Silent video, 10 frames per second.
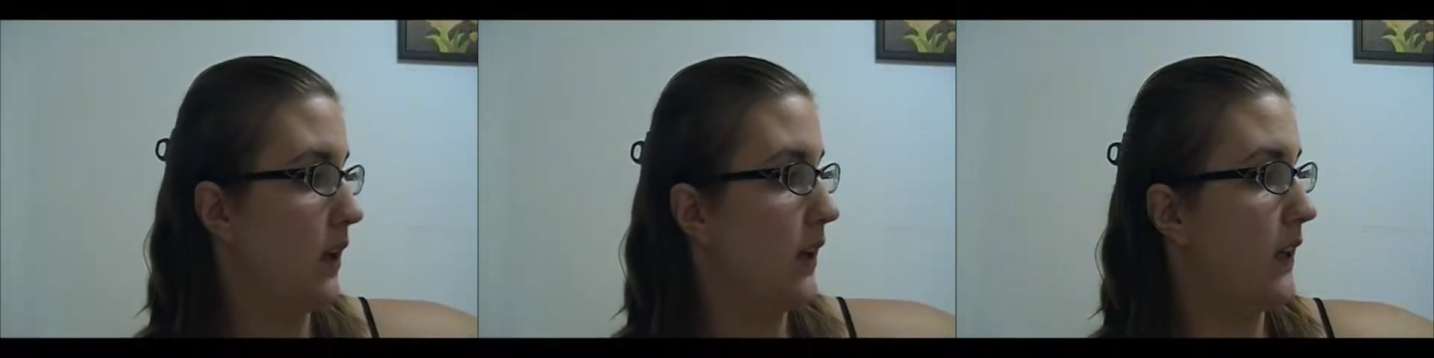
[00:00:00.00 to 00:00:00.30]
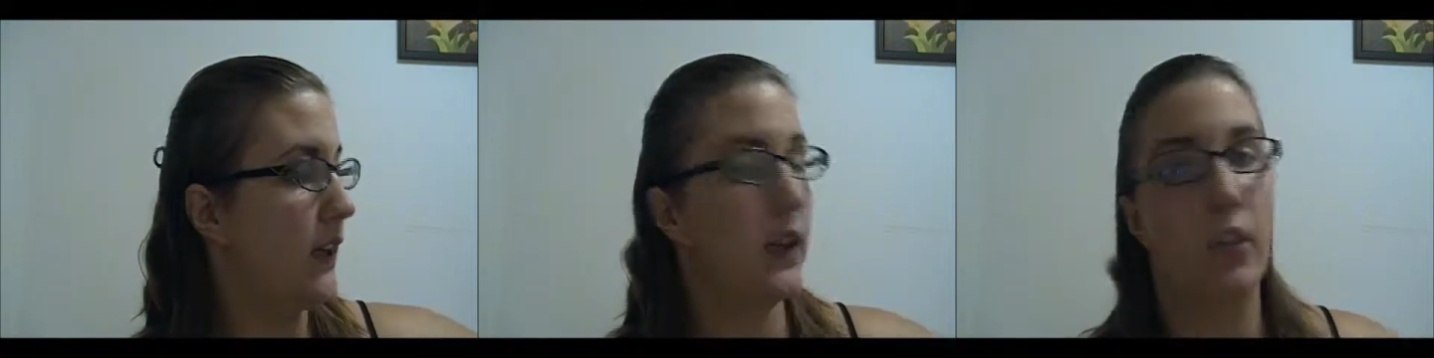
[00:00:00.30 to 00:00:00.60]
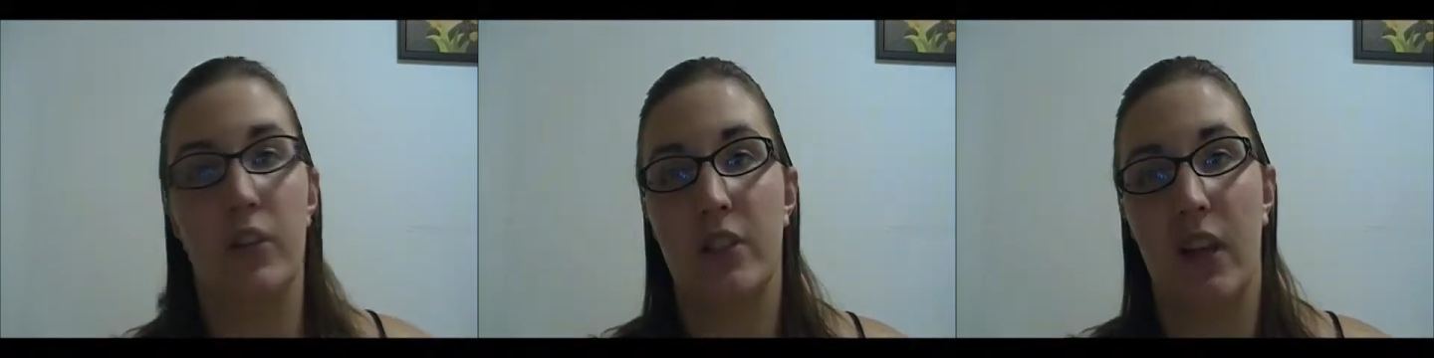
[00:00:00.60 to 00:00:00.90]

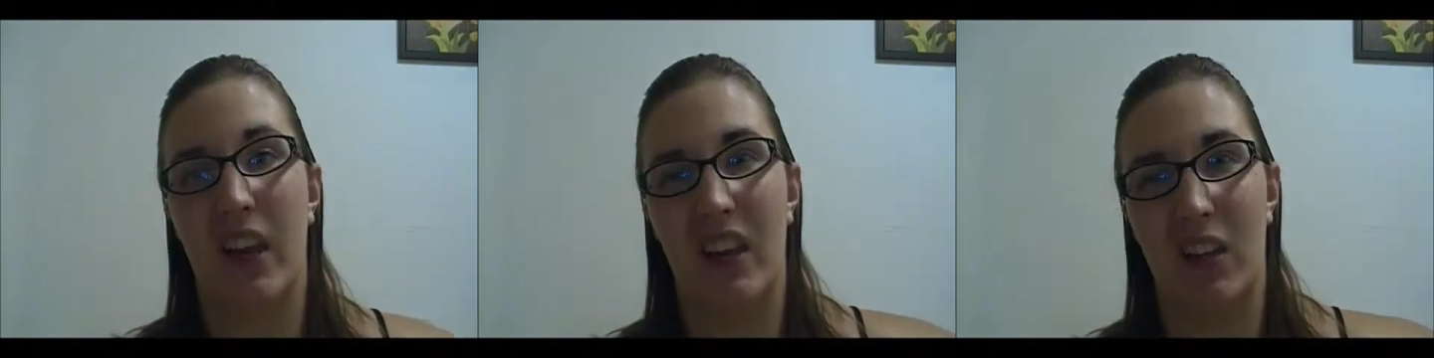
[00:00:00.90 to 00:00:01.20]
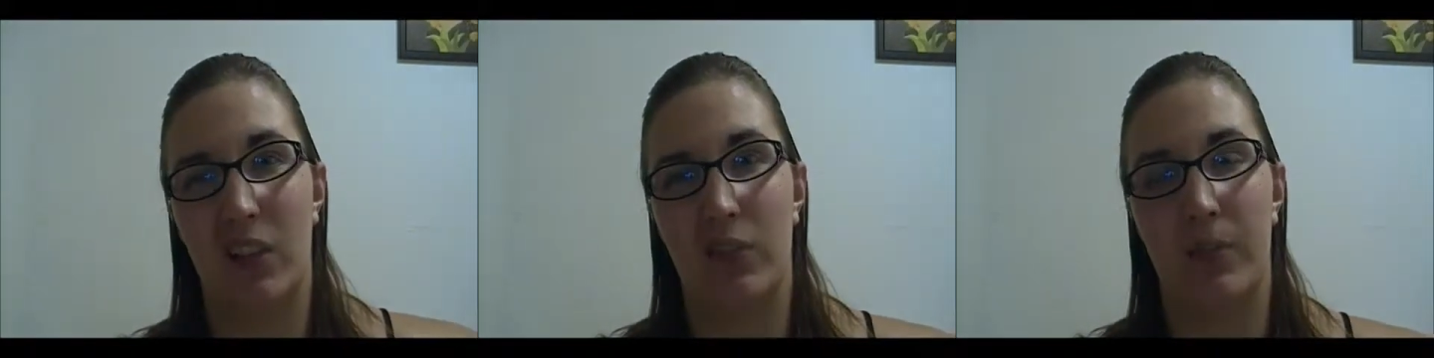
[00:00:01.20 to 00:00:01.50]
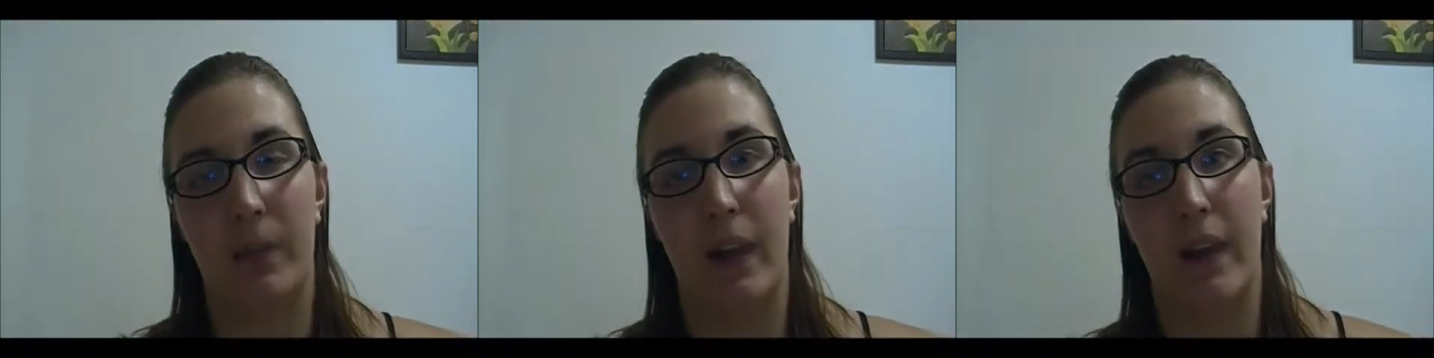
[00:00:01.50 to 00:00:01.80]
here to kind
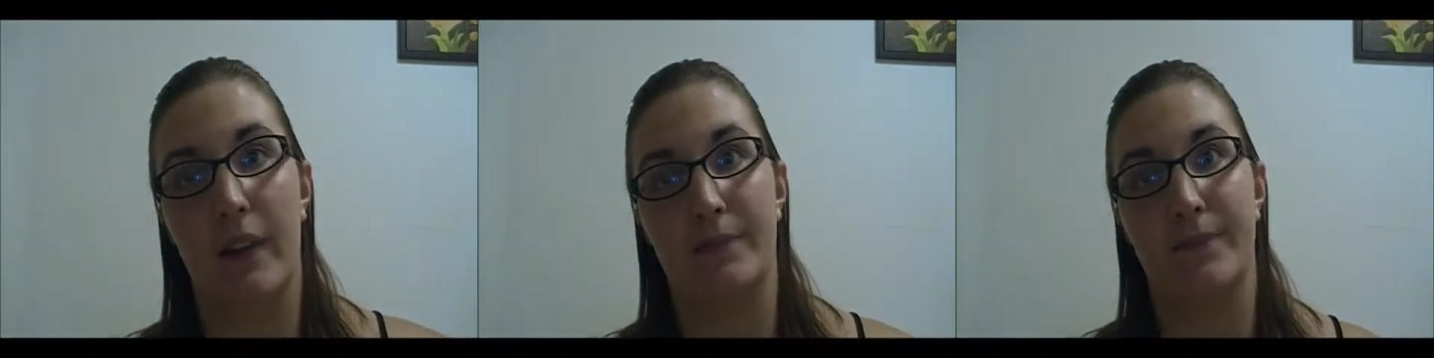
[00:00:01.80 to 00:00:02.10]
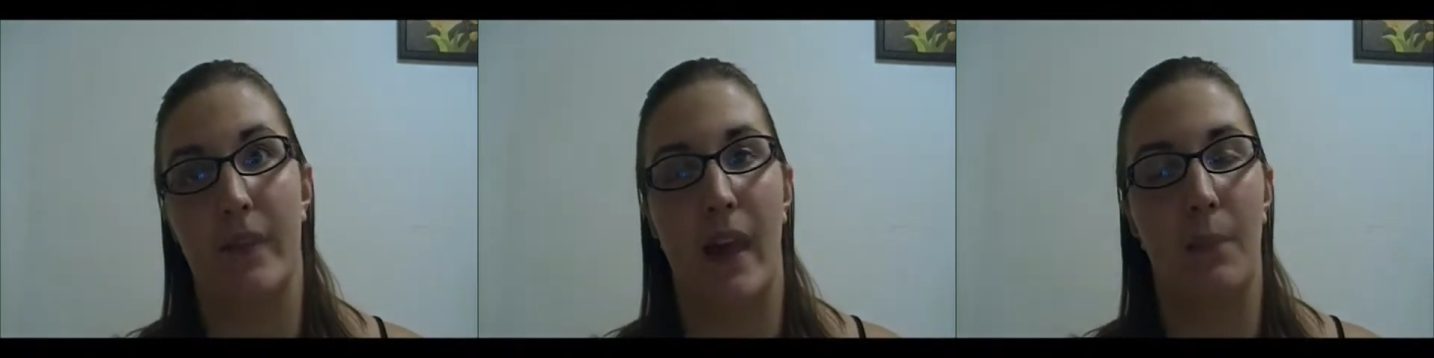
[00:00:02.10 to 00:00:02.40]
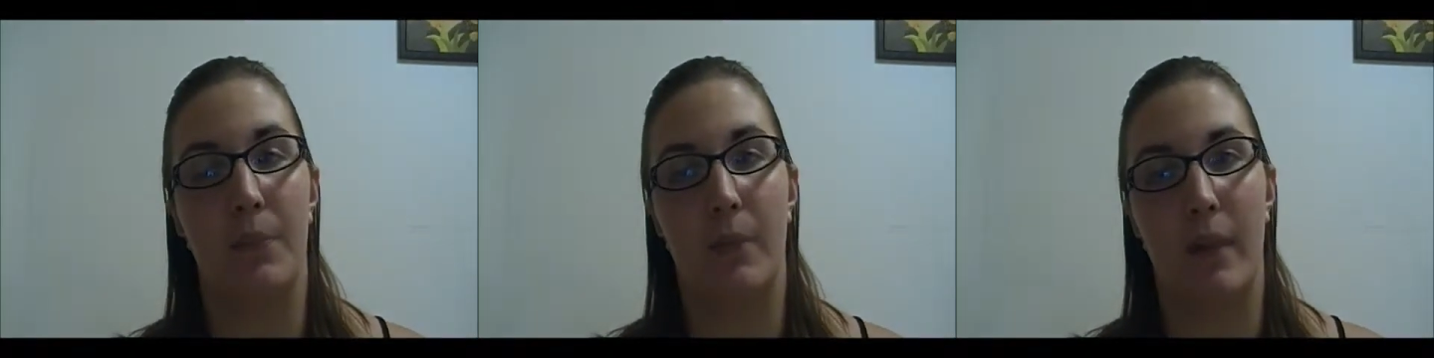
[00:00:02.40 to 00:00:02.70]
of
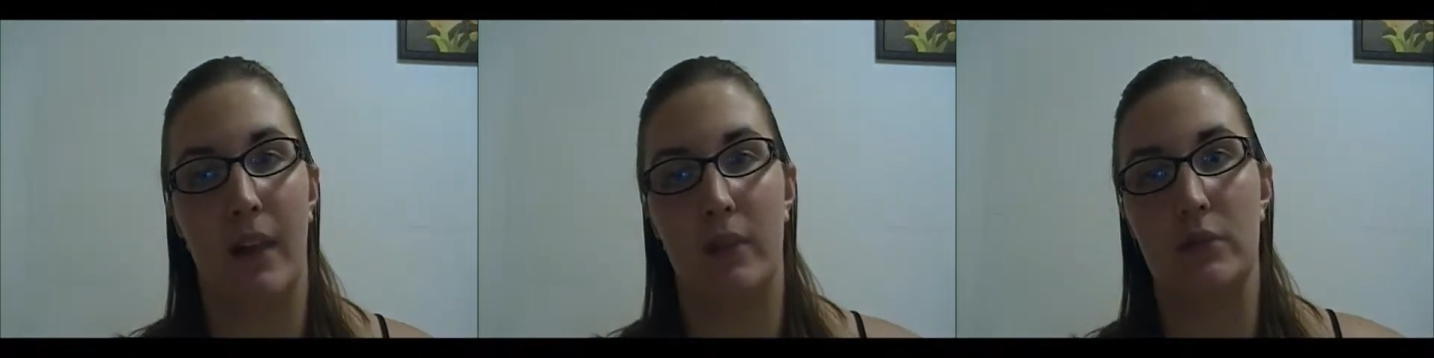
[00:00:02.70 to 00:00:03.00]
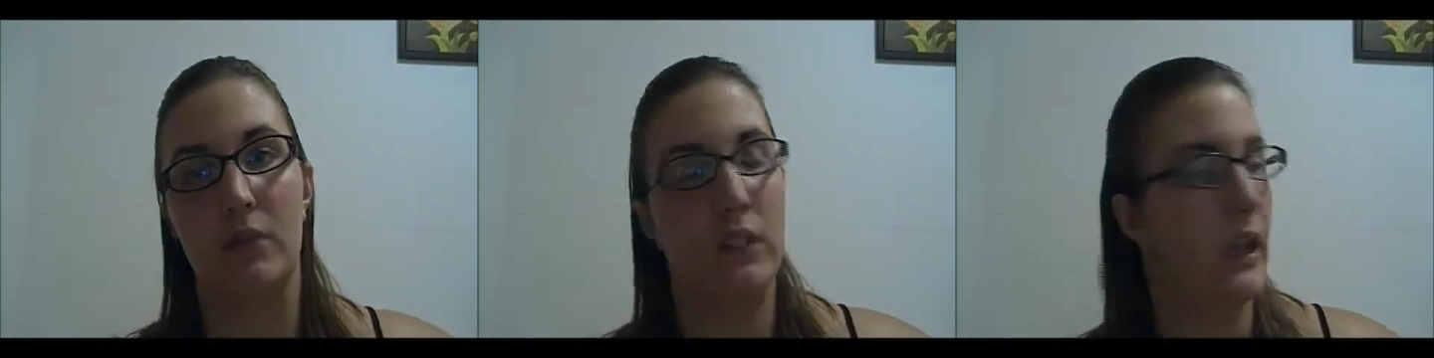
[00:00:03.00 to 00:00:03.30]
help them out.